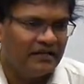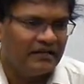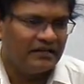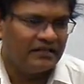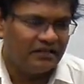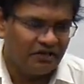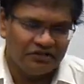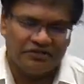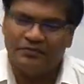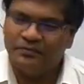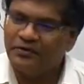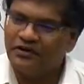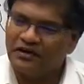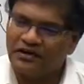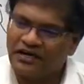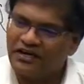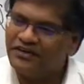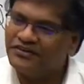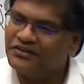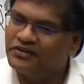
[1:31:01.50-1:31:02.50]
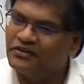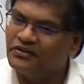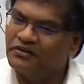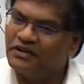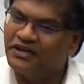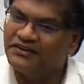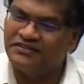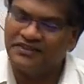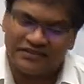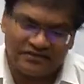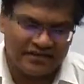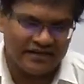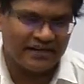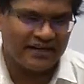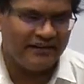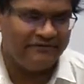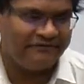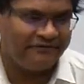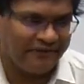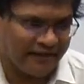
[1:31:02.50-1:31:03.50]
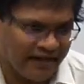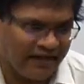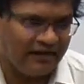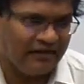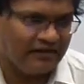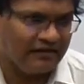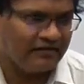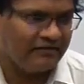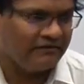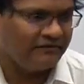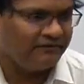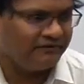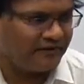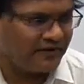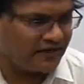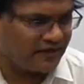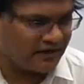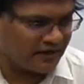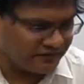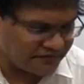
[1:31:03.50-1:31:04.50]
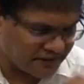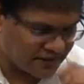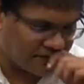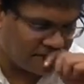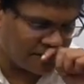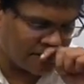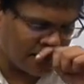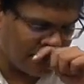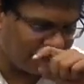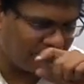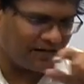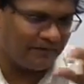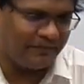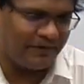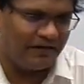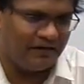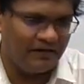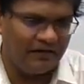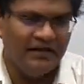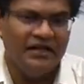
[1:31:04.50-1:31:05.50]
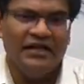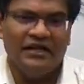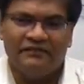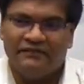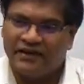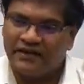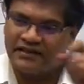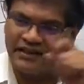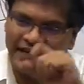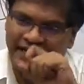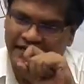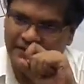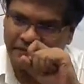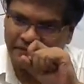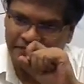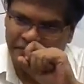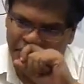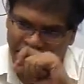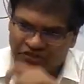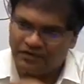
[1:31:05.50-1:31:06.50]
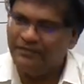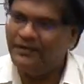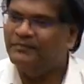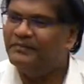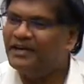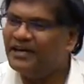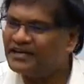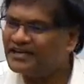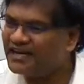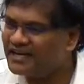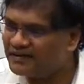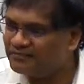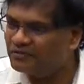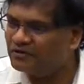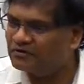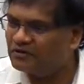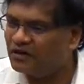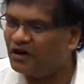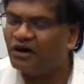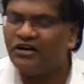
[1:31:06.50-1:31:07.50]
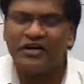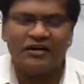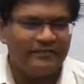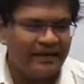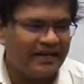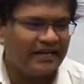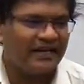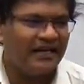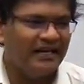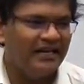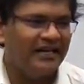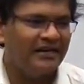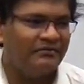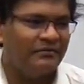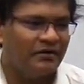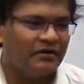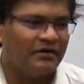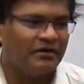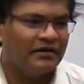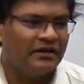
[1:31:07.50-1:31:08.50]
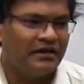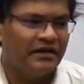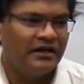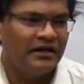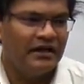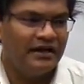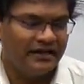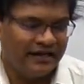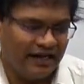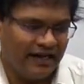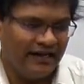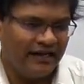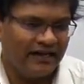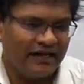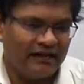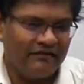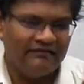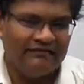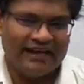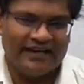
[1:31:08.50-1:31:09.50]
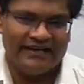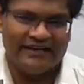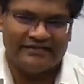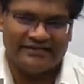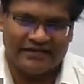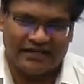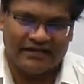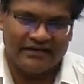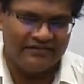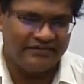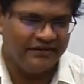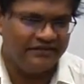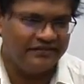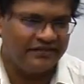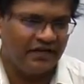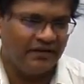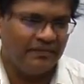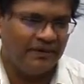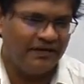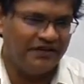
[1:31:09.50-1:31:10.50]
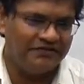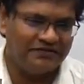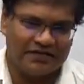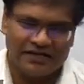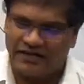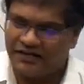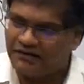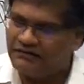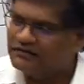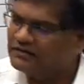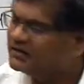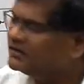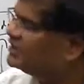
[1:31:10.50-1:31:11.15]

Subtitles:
those bureaucrats who consistently fail consecutively for 3 terms should be immediately removed, automatically removed. Till now, as I said, since independence till now,